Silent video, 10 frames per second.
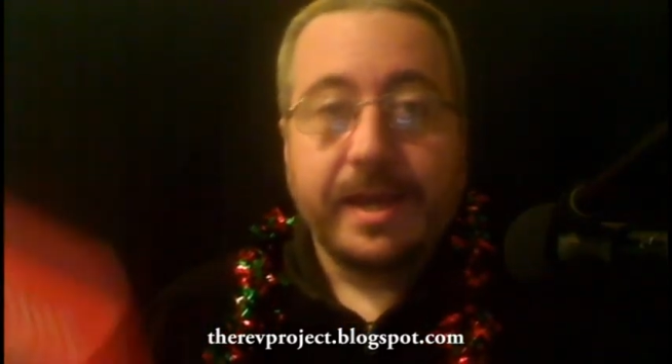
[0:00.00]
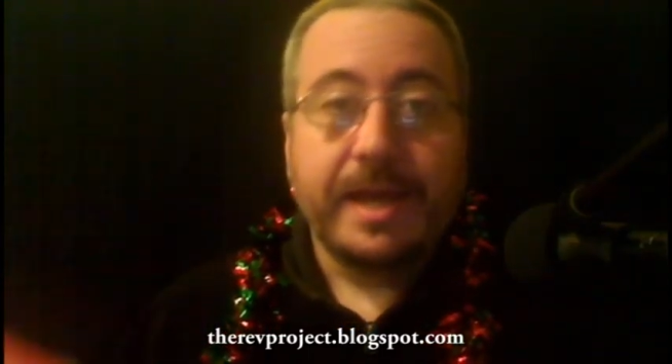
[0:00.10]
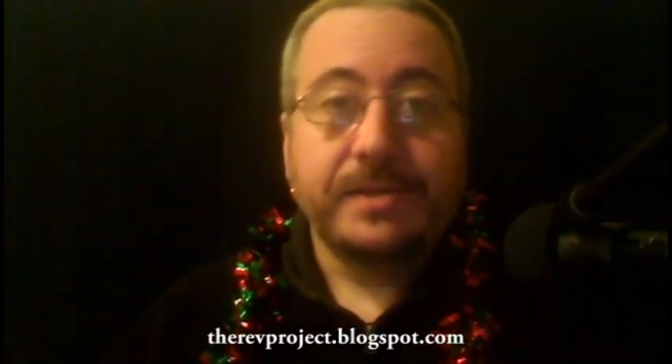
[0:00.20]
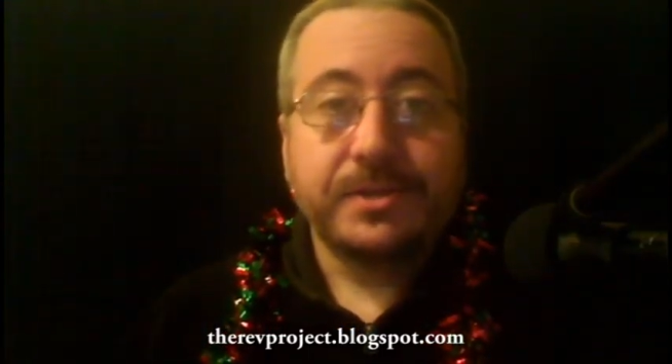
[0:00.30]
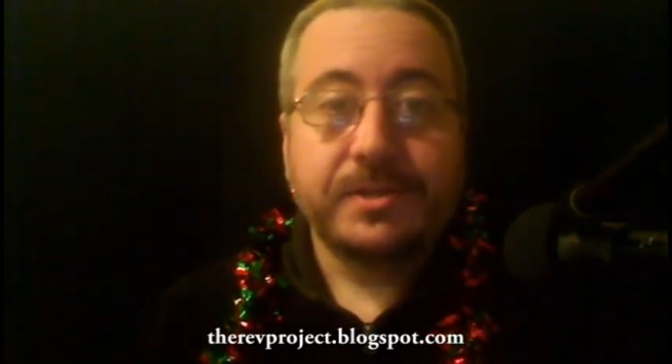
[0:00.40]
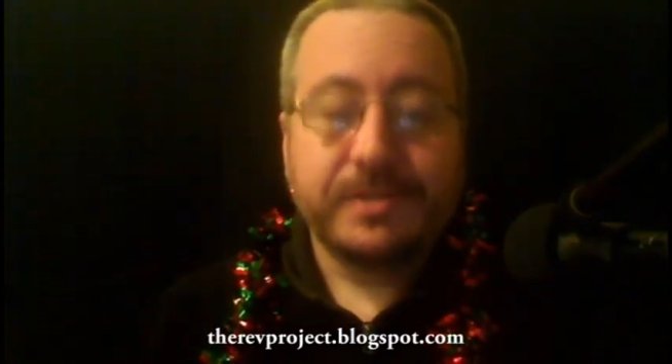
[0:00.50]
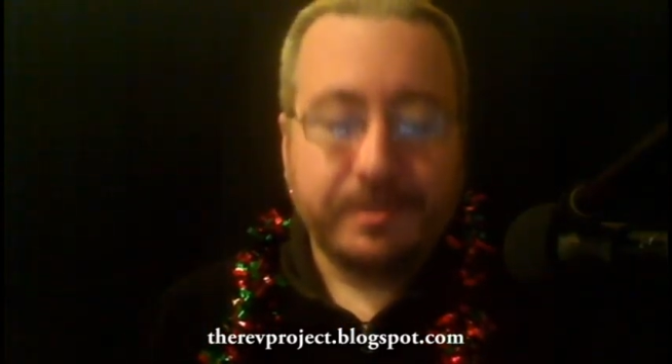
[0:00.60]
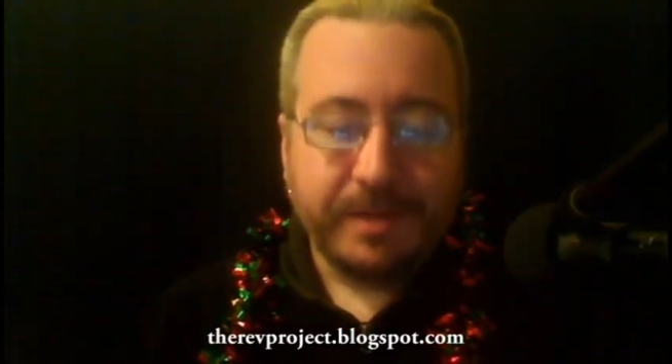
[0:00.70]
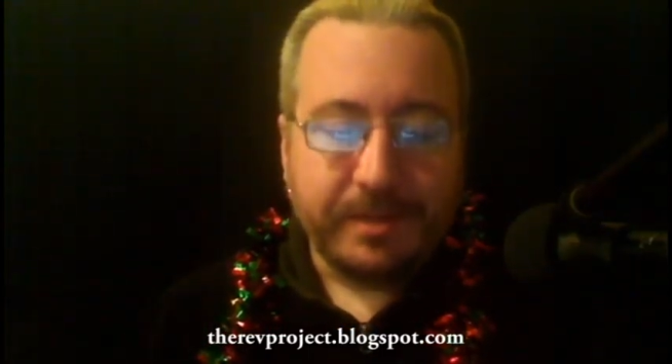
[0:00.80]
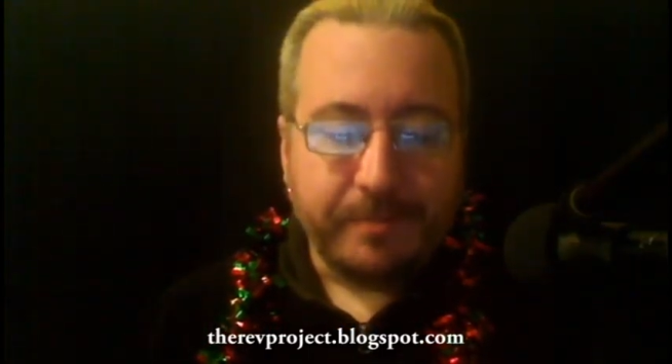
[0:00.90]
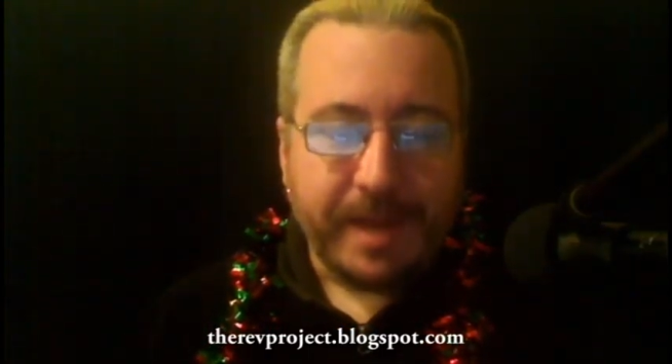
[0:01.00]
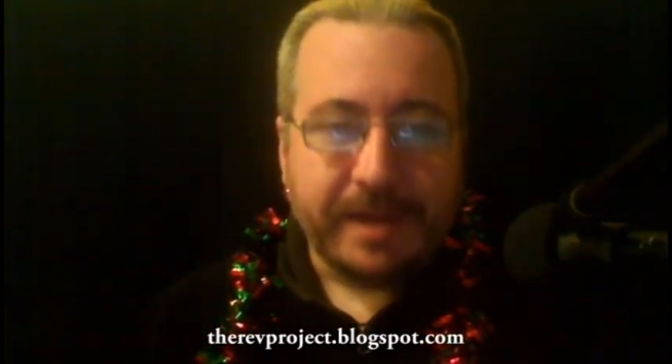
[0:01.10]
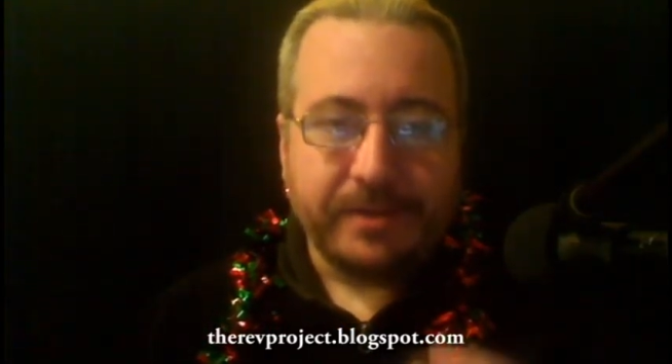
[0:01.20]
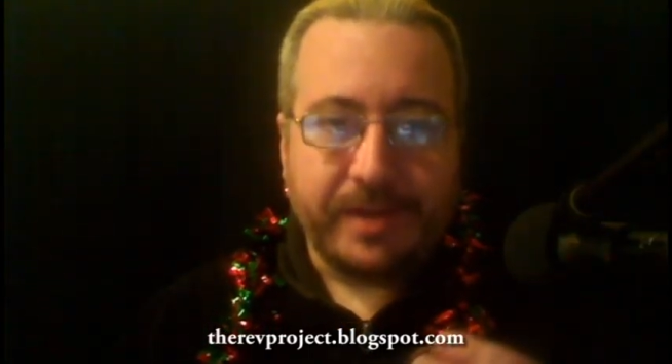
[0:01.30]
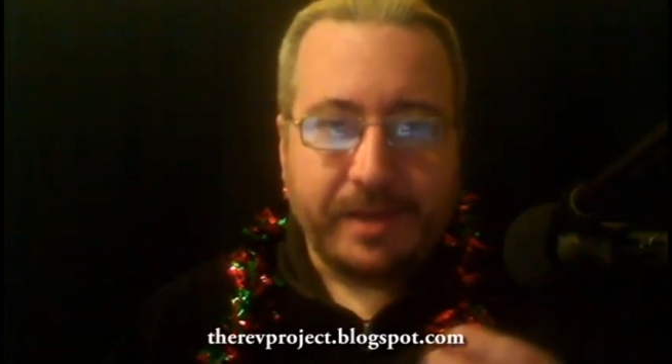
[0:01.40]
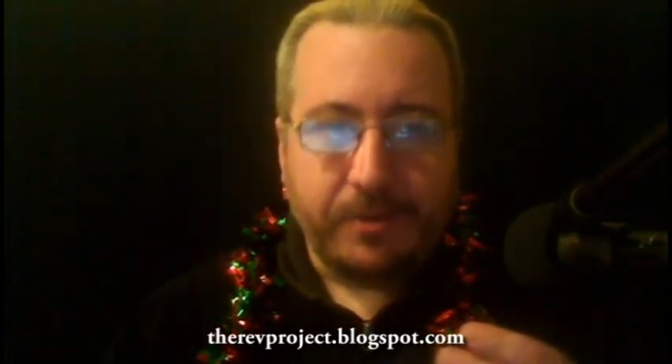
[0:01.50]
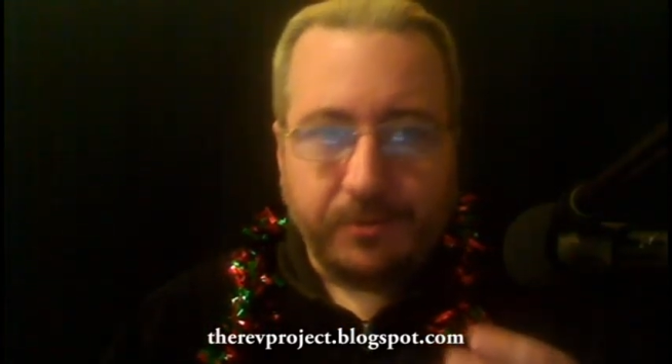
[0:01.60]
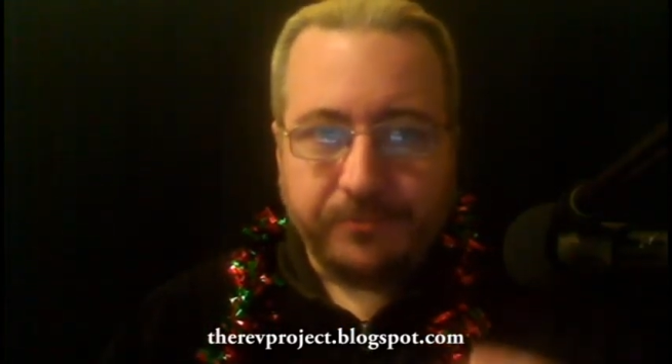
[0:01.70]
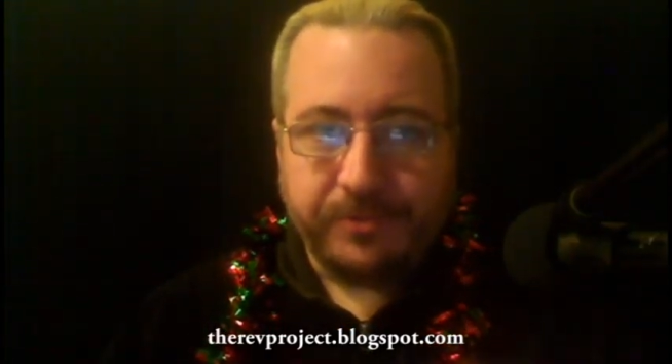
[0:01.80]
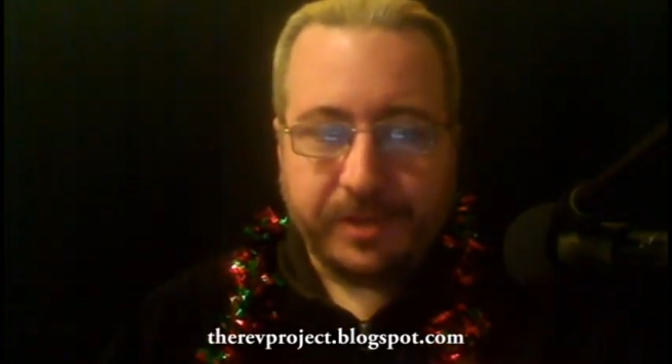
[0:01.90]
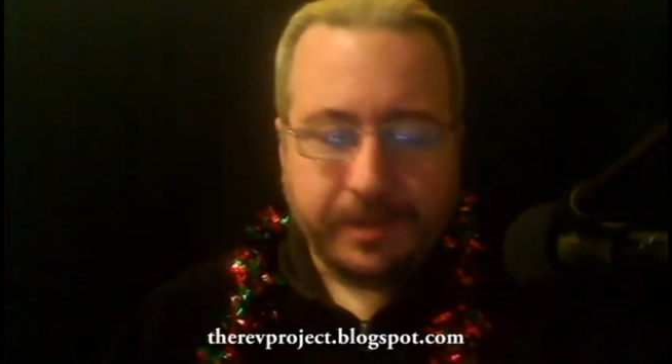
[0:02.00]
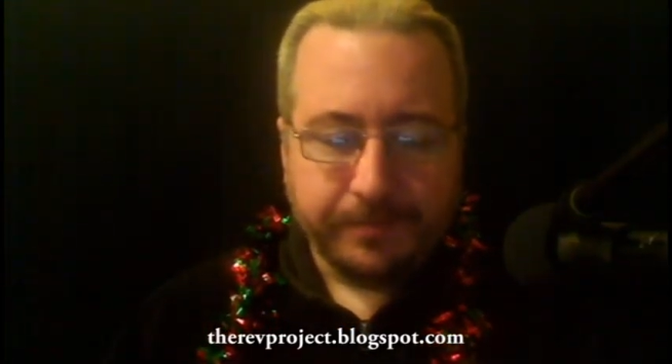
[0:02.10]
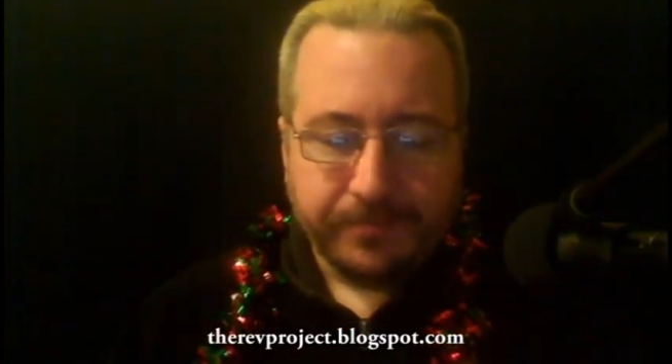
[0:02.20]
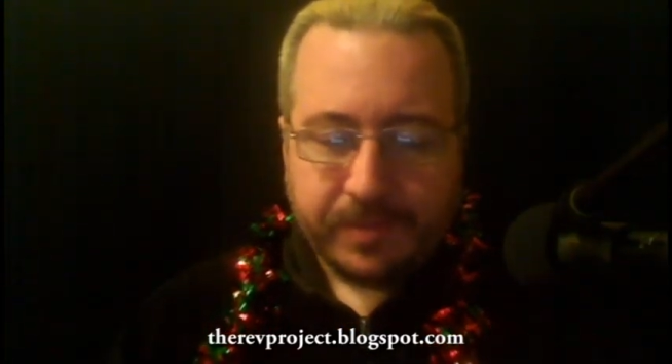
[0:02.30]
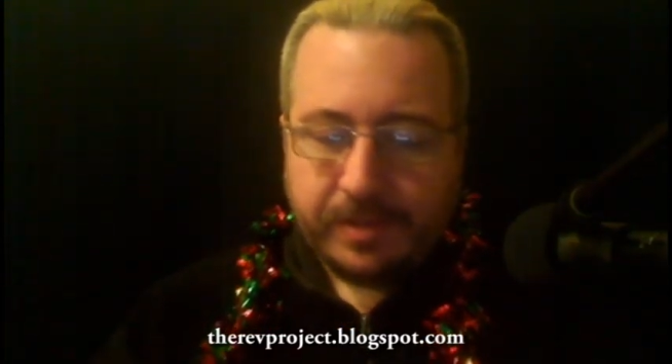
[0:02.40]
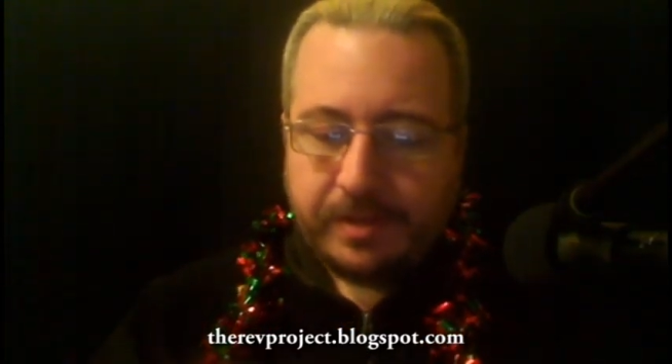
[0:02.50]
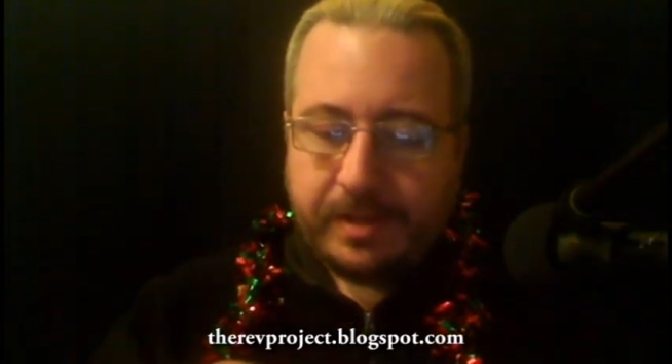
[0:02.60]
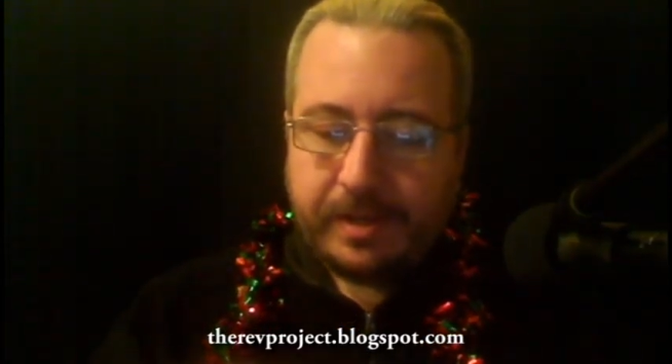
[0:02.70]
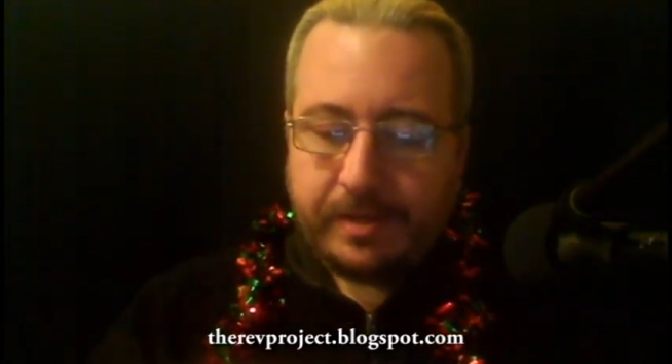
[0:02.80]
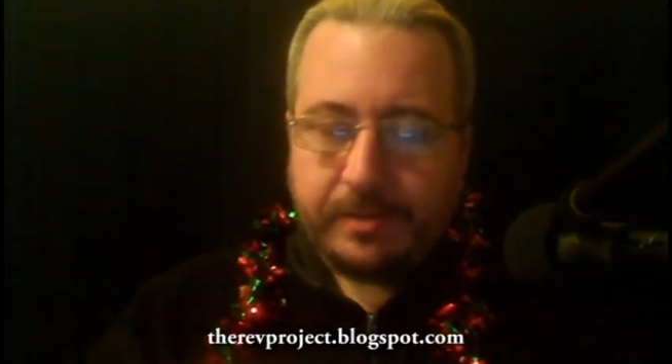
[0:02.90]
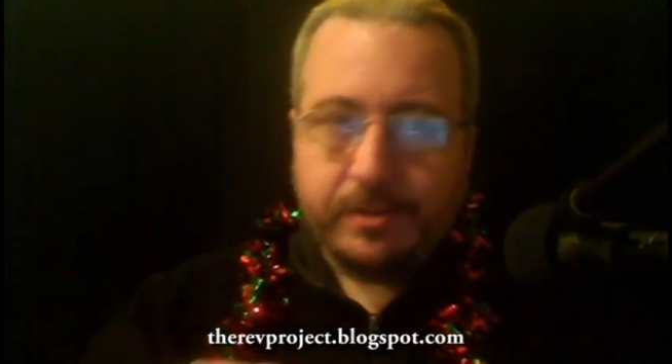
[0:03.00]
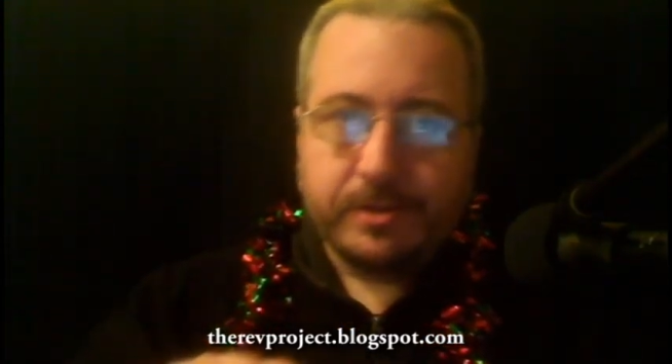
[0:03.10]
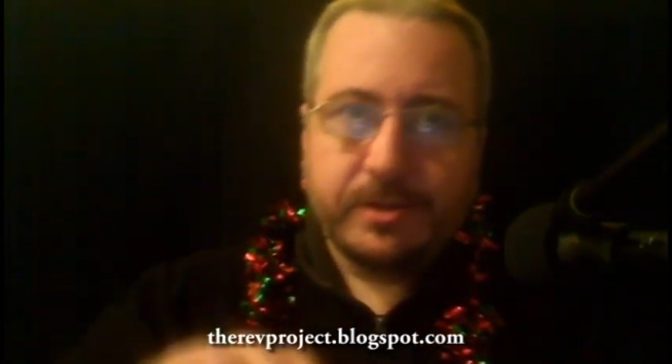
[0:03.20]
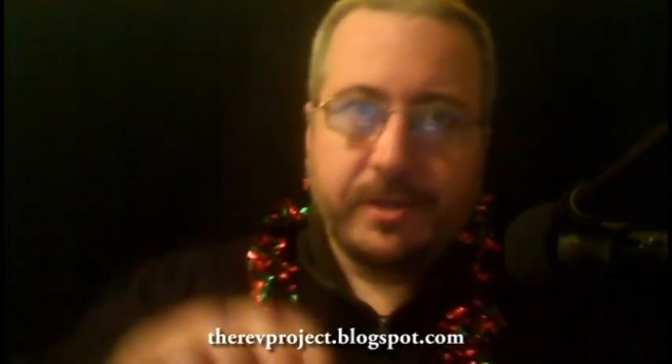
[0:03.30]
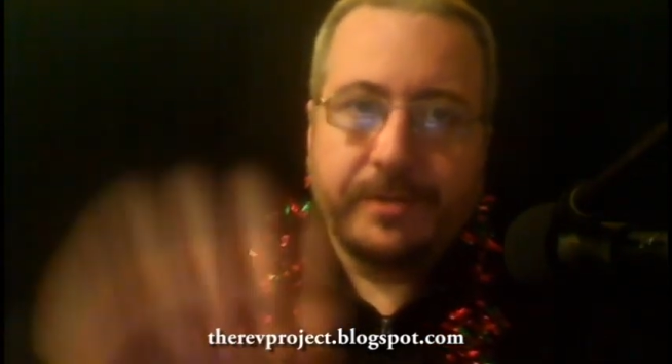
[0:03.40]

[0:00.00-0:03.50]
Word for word: As you can see by the back of that, hopefully, it looked